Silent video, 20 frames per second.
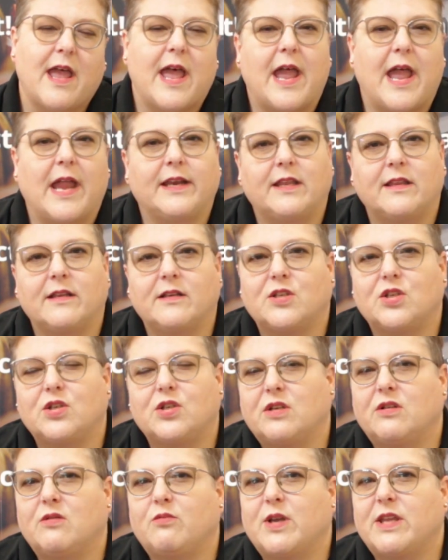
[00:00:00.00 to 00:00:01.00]
anything to
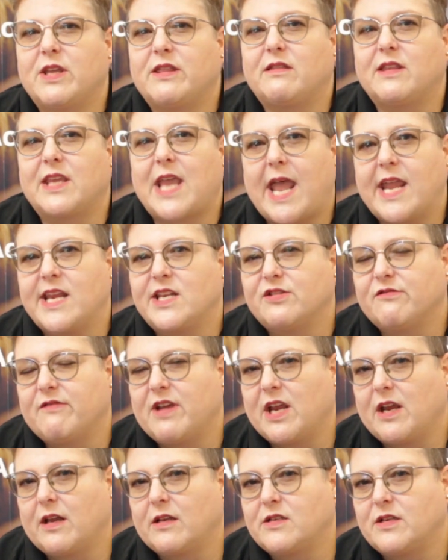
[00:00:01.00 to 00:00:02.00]
do with
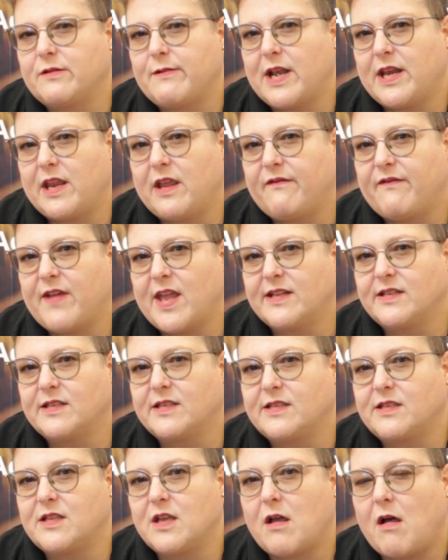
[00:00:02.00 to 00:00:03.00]
catering to any
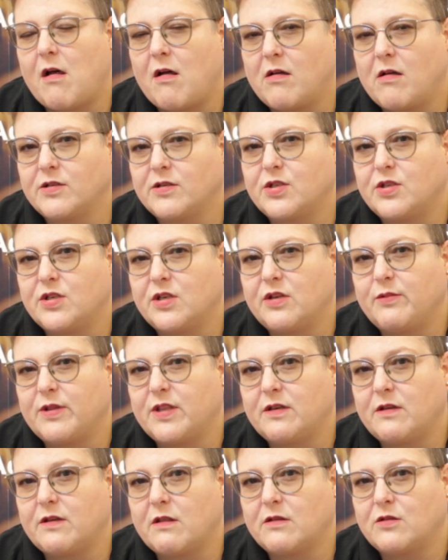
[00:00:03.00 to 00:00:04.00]
events that aren't to do with
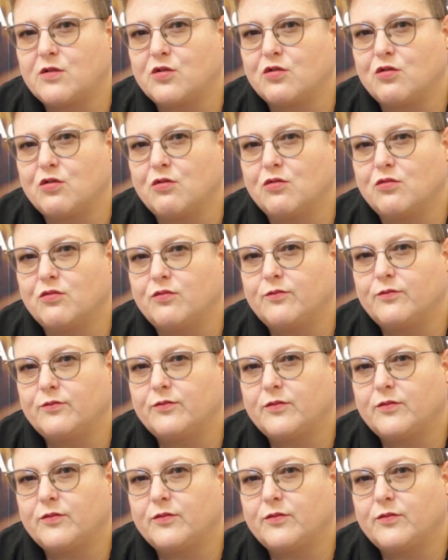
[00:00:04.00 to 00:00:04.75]
another school.